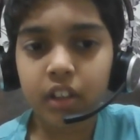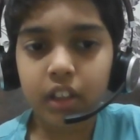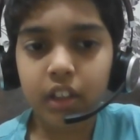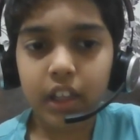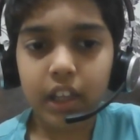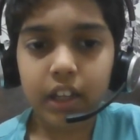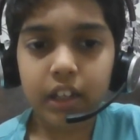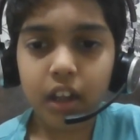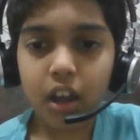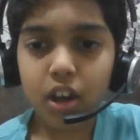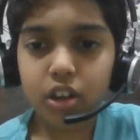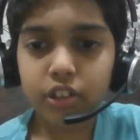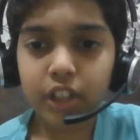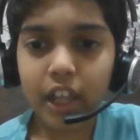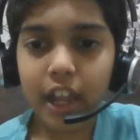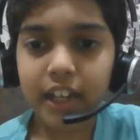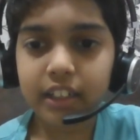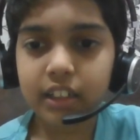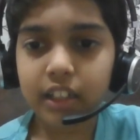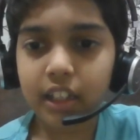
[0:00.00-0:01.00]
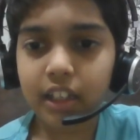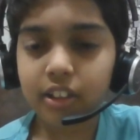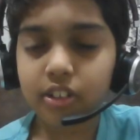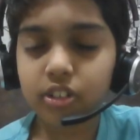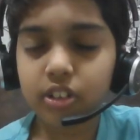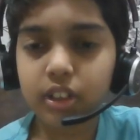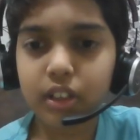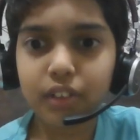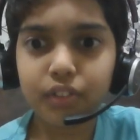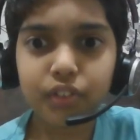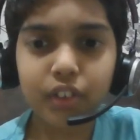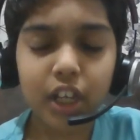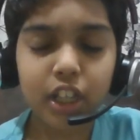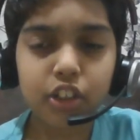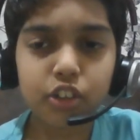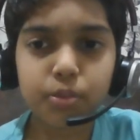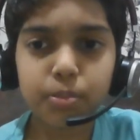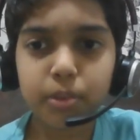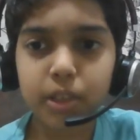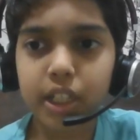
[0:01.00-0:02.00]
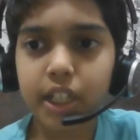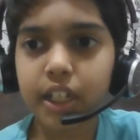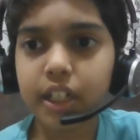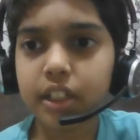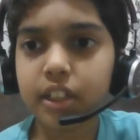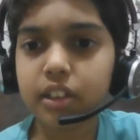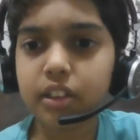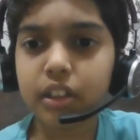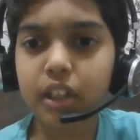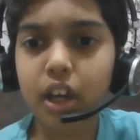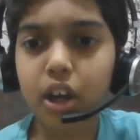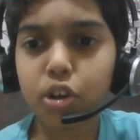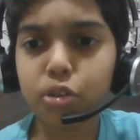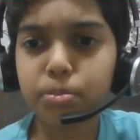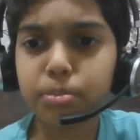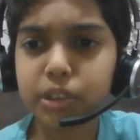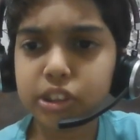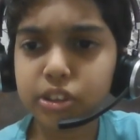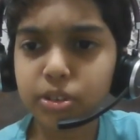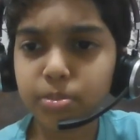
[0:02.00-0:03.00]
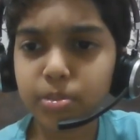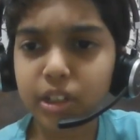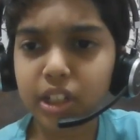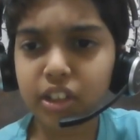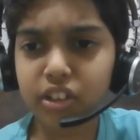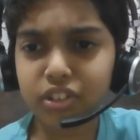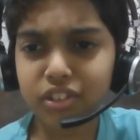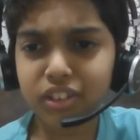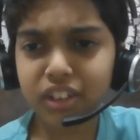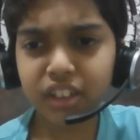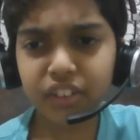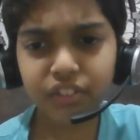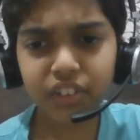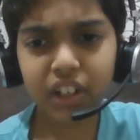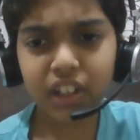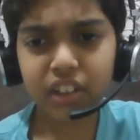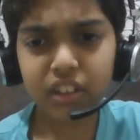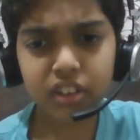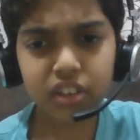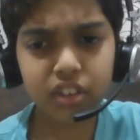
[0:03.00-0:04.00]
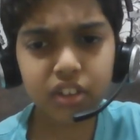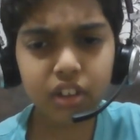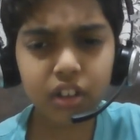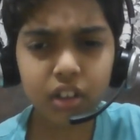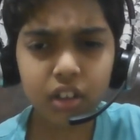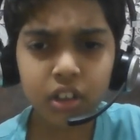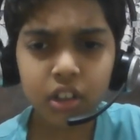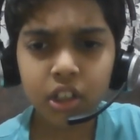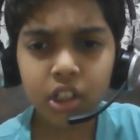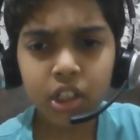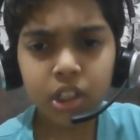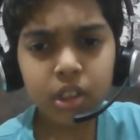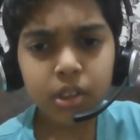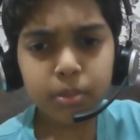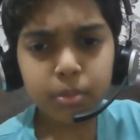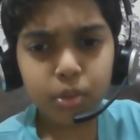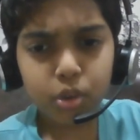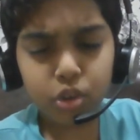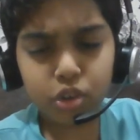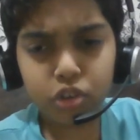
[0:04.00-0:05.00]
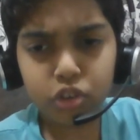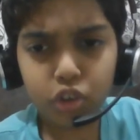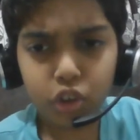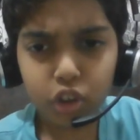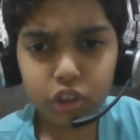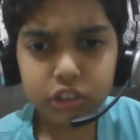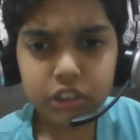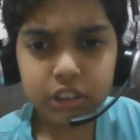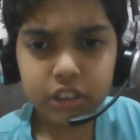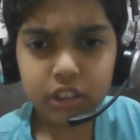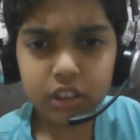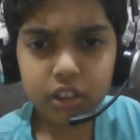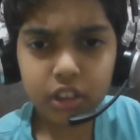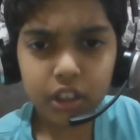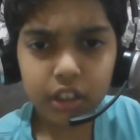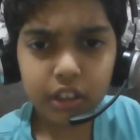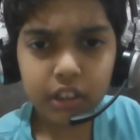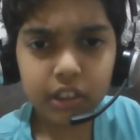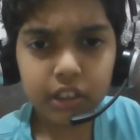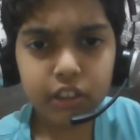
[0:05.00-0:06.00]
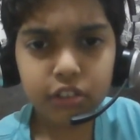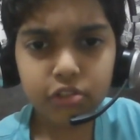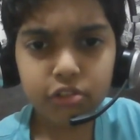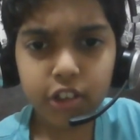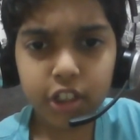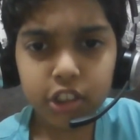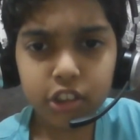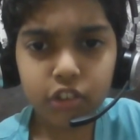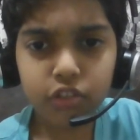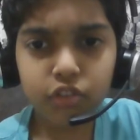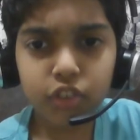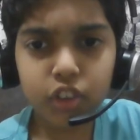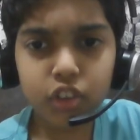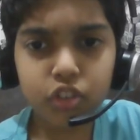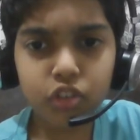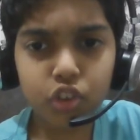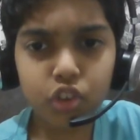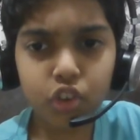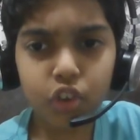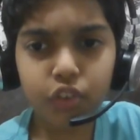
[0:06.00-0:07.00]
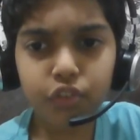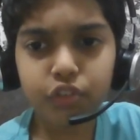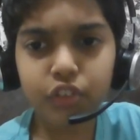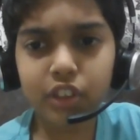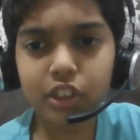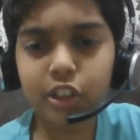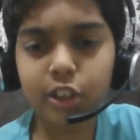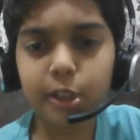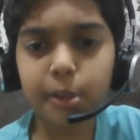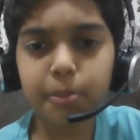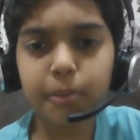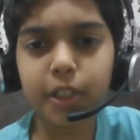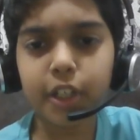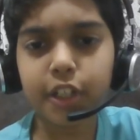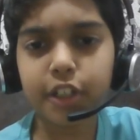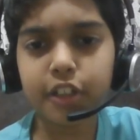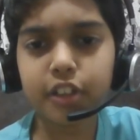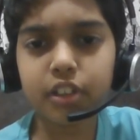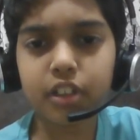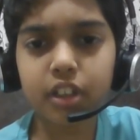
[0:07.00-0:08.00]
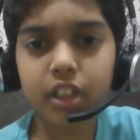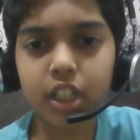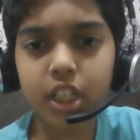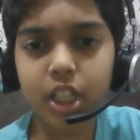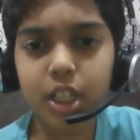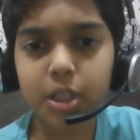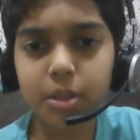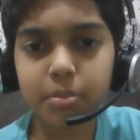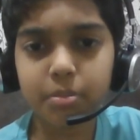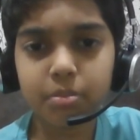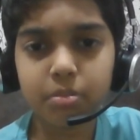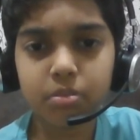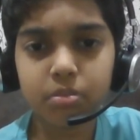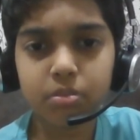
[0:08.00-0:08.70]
and now knight takes d5 is played, and now bishop takes d5 is the most logical continuation, which was obviously played in the game.